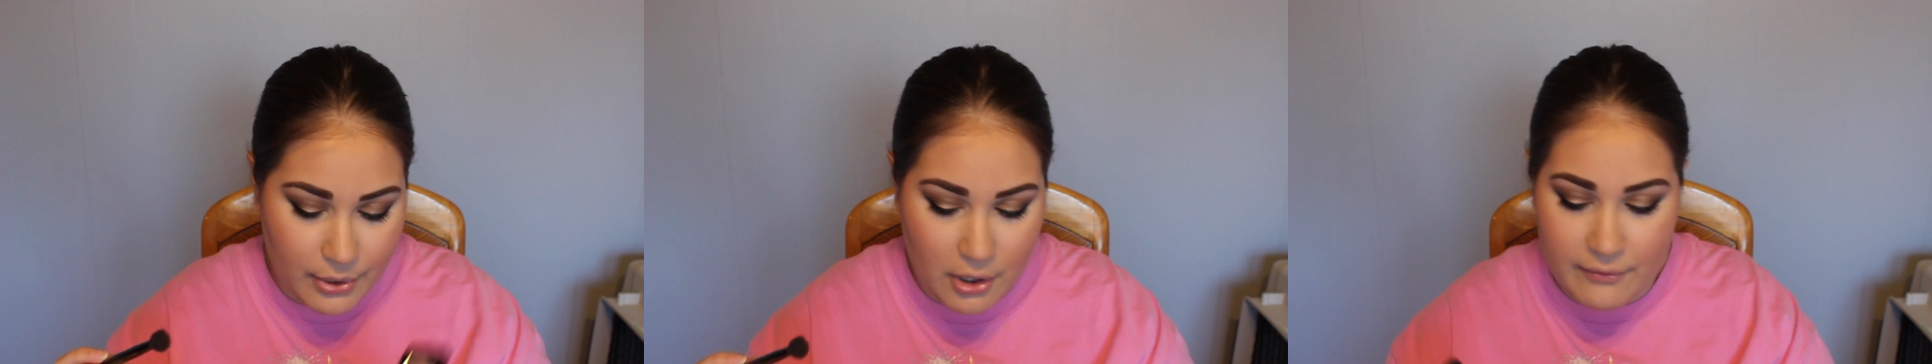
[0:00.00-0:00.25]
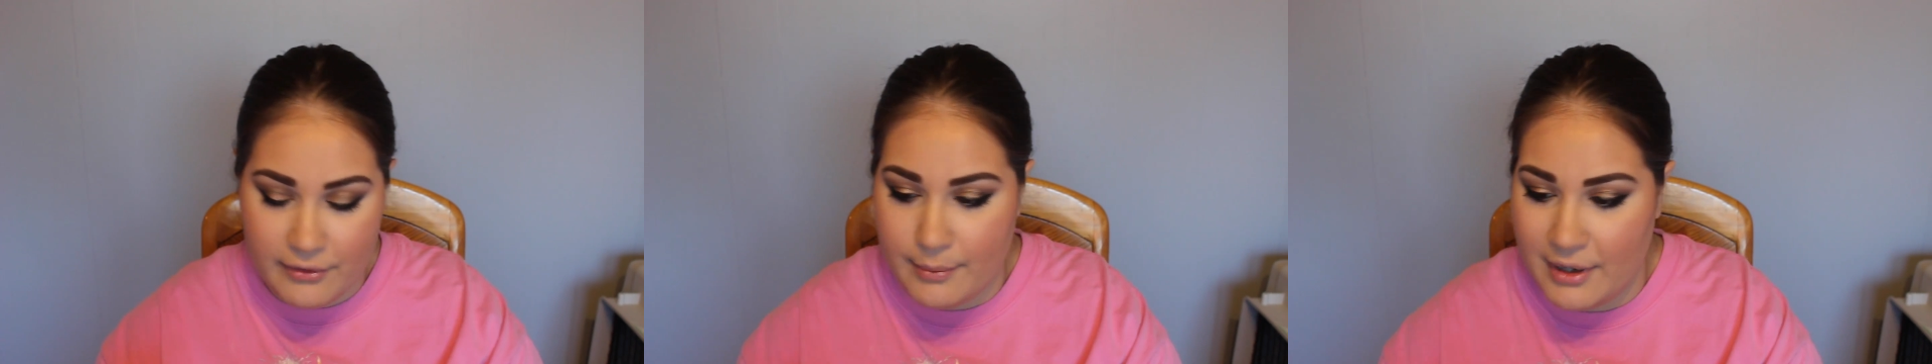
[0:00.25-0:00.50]

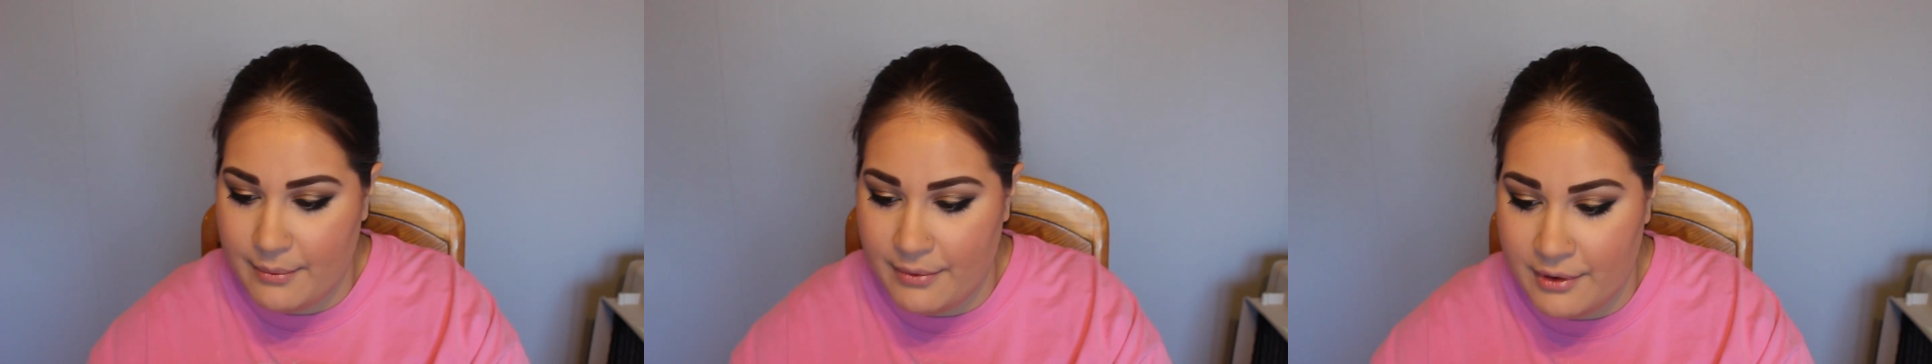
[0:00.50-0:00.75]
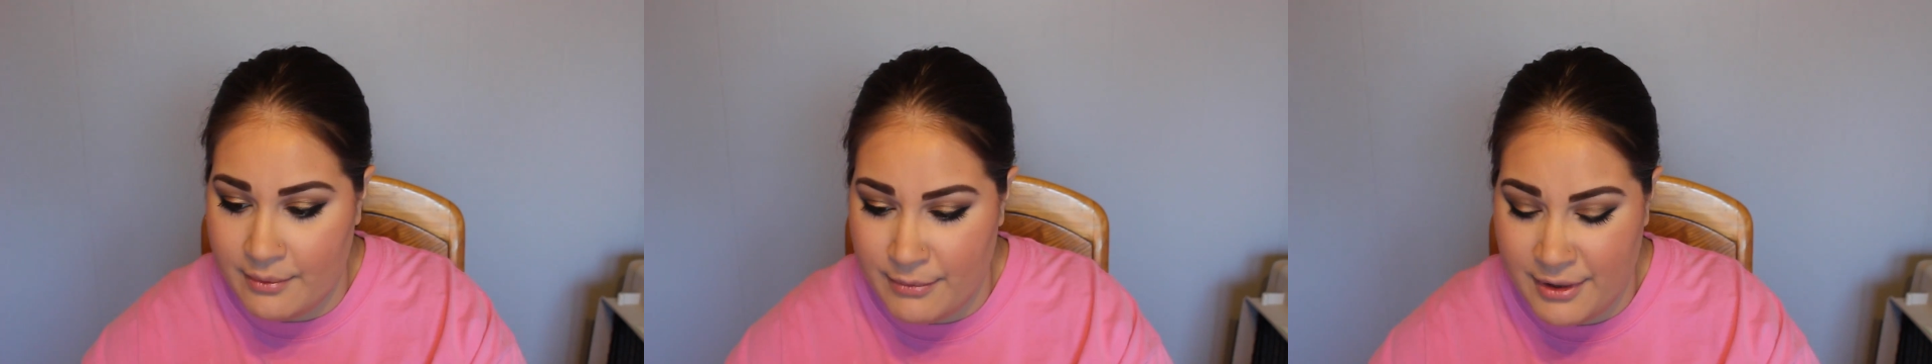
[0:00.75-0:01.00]
Hopefully by
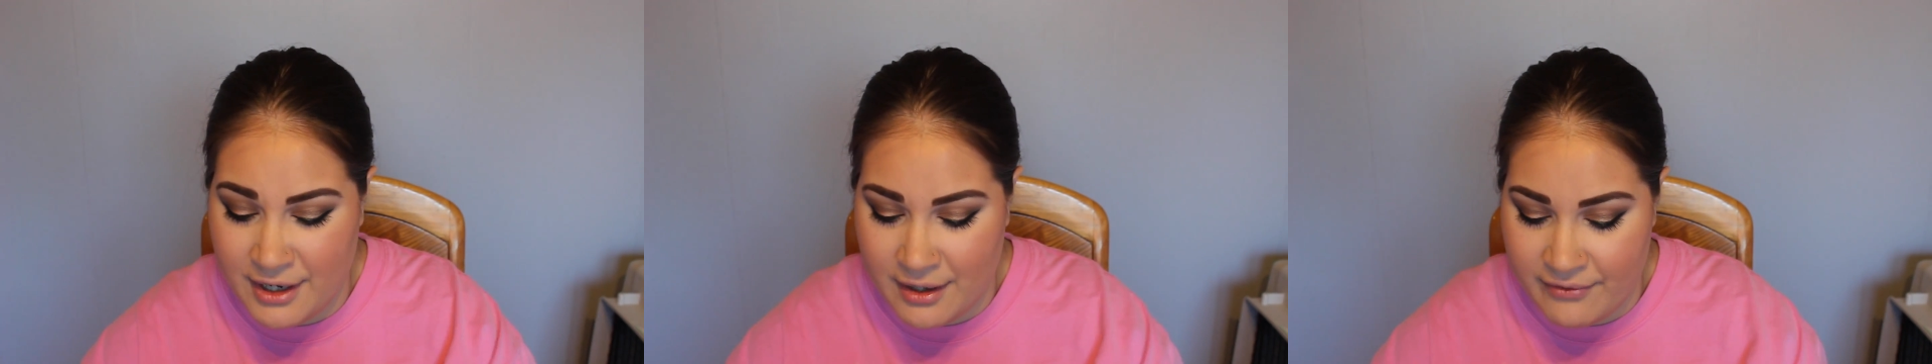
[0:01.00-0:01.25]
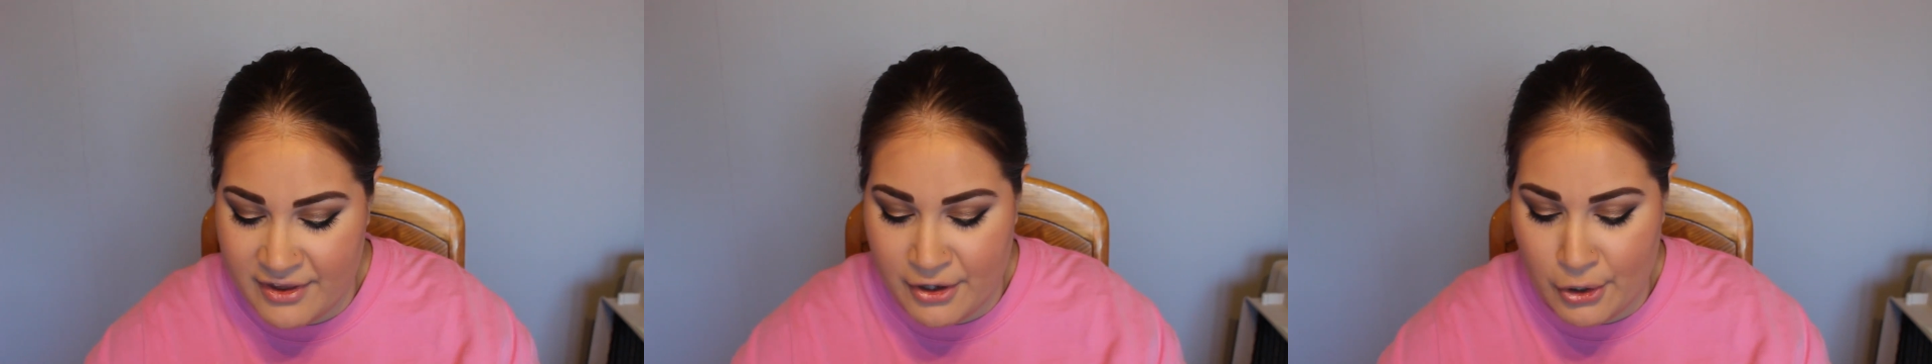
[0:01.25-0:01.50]
the
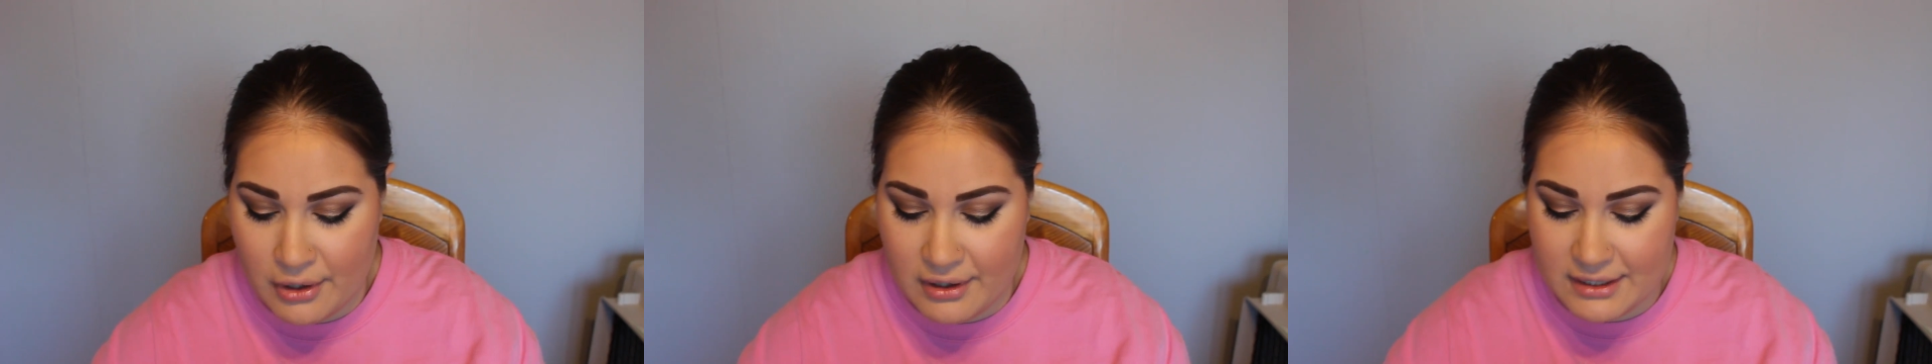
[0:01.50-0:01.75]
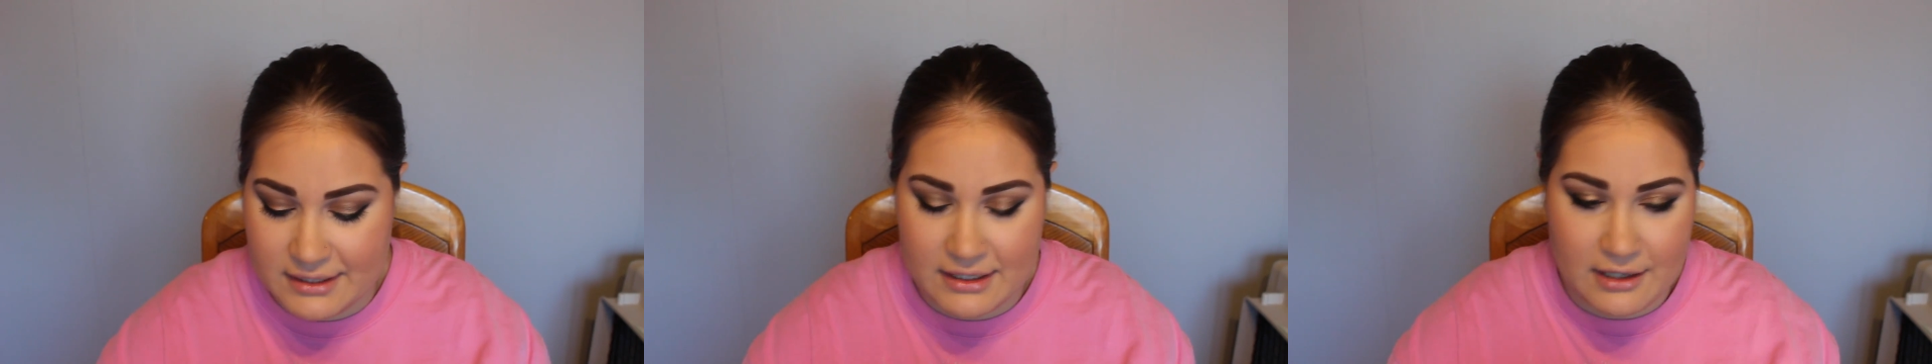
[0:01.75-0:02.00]
beginning of the year I'll
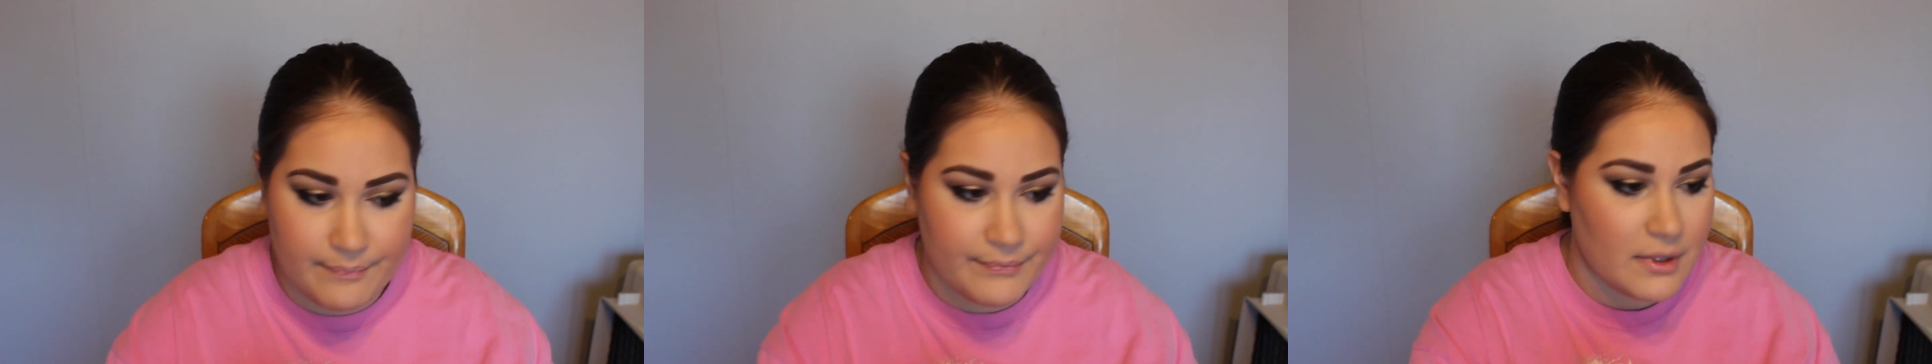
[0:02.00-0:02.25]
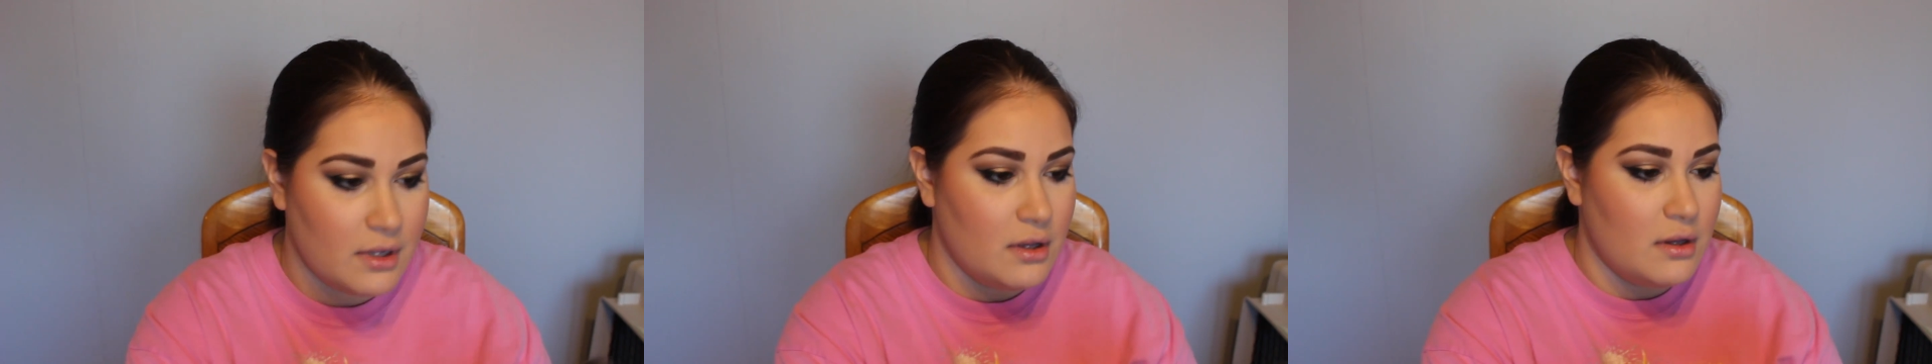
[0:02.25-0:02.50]
get some.